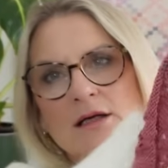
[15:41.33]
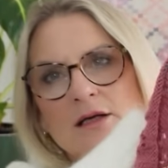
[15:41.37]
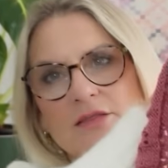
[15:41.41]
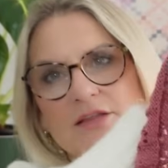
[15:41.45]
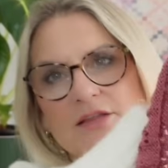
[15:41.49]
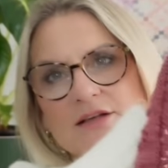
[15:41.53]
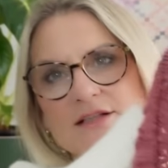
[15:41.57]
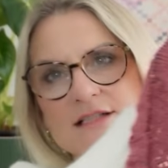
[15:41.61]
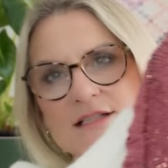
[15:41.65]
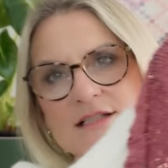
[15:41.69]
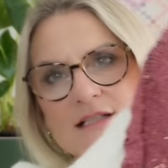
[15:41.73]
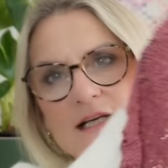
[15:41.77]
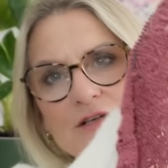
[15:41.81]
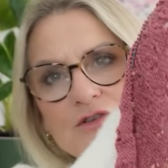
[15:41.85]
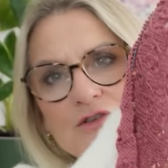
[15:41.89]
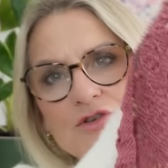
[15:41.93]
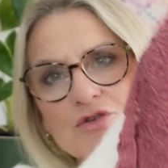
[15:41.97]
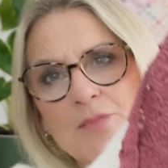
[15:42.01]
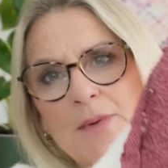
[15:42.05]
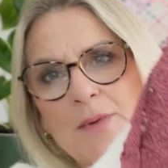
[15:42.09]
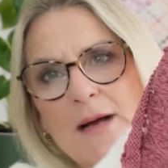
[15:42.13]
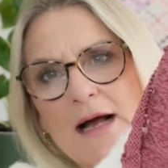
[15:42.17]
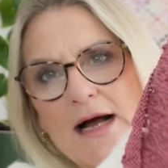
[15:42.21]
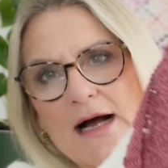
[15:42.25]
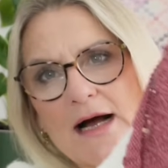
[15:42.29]
The central
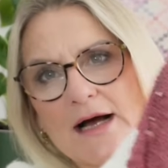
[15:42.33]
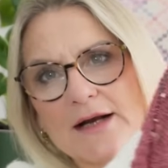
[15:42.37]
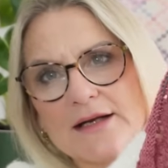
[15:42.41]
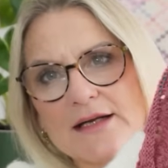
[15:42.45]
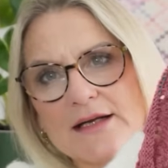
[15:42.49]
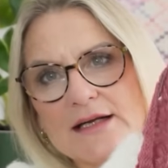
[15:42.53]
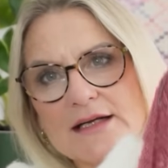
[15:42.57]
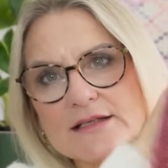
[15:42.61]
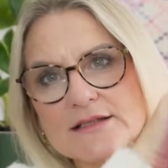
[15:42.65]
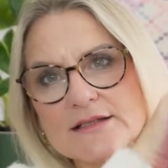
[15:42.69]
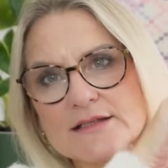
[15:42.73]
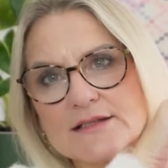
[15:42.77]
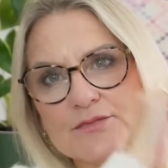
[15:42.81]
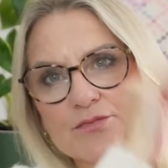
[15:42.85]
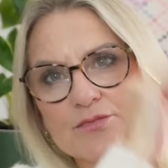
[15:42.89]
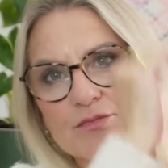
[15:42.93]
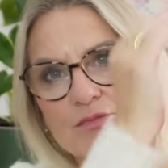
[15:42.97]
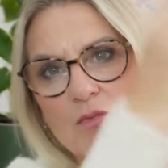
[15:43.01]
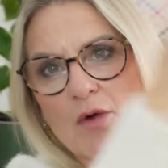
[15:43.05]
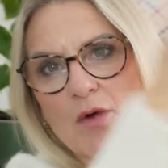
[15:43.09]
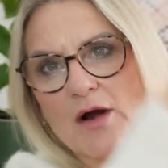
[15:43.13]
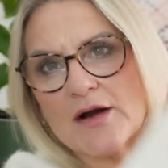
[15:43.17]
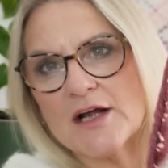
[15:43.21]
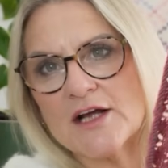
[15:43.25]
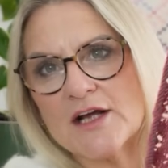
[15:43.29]
part is
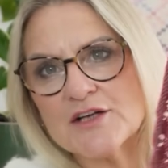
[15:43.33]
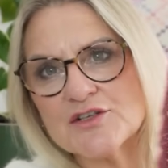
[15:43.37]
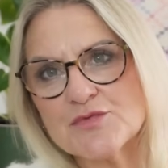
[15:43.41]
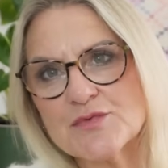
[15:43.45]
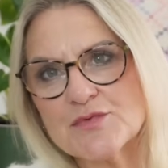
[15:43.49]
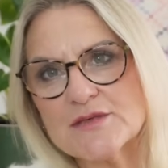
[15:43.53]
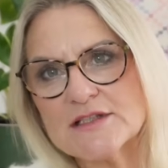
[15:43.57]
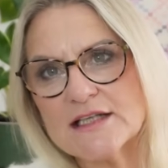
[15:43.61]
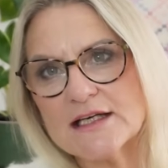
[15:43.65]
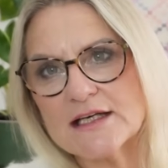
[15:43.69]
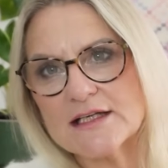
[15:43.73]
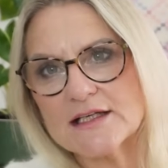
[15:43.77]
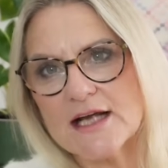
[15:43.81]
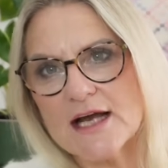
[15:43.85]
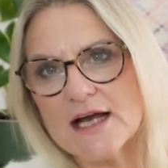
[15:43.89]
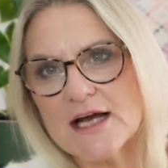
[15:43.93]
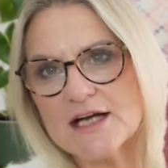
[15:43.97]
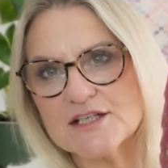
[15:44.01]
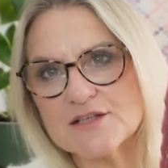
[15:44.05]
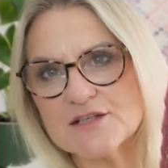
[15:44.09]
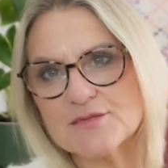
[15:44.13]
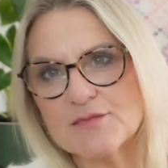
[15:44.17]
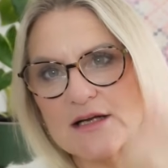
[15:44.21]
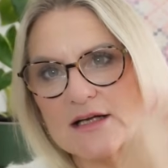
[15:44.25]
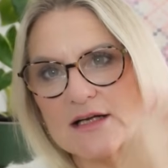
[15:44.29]
100%
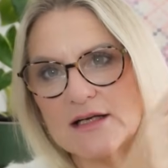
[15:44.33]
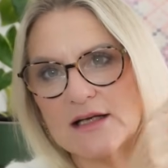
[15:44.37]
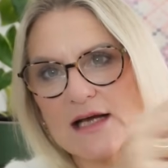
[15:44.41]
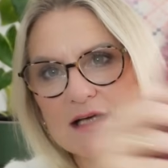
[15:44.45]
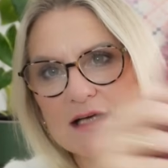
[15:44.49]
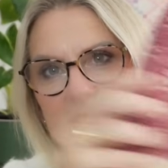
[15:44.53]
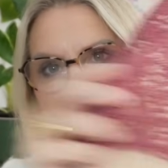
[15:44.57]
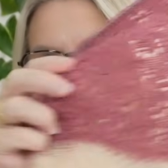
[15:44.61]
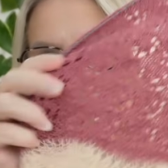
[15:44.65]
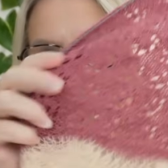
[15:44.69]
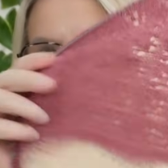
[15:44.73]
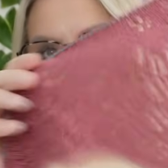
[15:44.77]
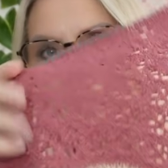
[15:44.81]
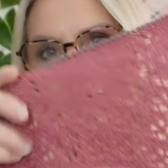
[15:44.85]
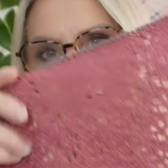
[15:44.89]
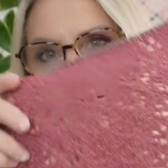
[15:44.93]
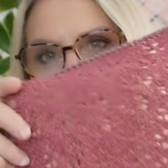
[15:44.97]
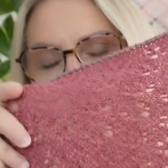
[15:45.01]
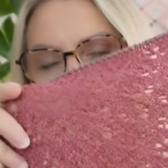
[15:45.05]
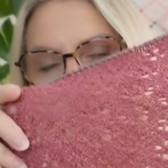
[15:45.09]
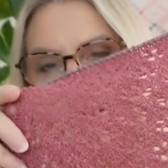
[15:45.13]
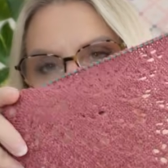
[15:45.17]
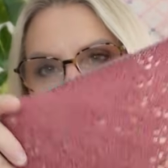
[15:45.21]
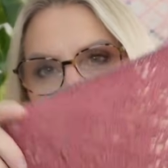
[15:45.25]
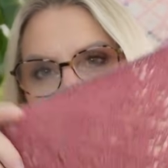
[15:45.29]
cashmere lace weight
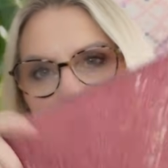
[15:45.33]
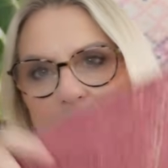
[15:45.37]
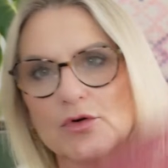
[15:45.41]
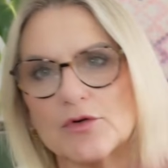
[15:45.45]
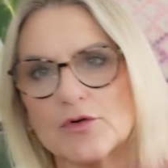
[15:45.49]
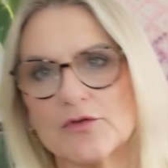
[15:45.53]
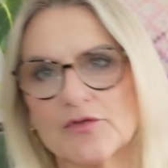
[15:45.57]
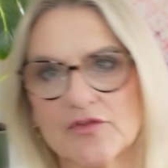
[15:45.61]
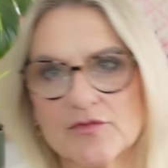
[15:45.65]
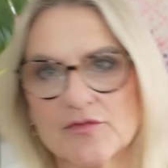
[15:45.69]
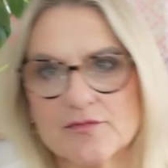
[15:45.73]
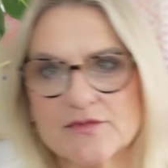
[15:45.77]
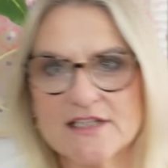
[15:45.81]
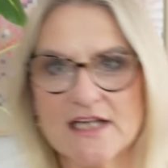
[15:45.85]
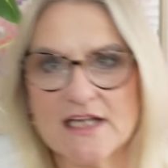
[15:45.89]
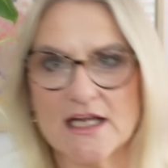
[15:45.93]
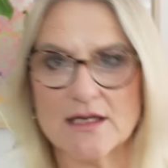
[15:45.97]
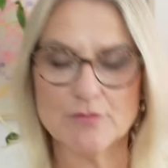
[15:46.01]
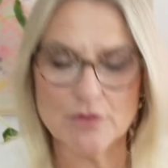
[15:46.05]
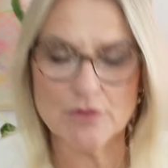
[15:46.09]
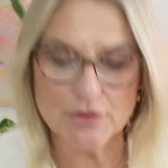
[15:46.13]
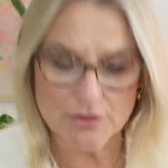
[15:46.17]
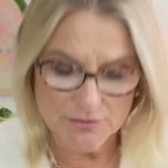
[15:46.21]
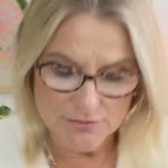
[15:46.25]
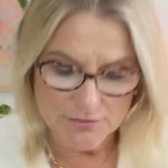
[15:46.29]
that I bought from
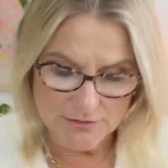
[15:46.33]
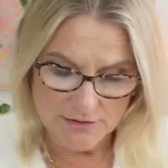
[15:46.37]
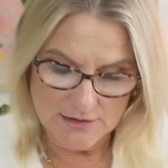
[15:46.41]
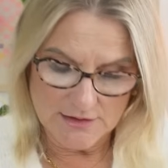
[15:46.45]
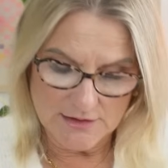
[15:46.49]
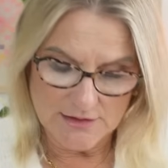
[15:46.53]
Temu.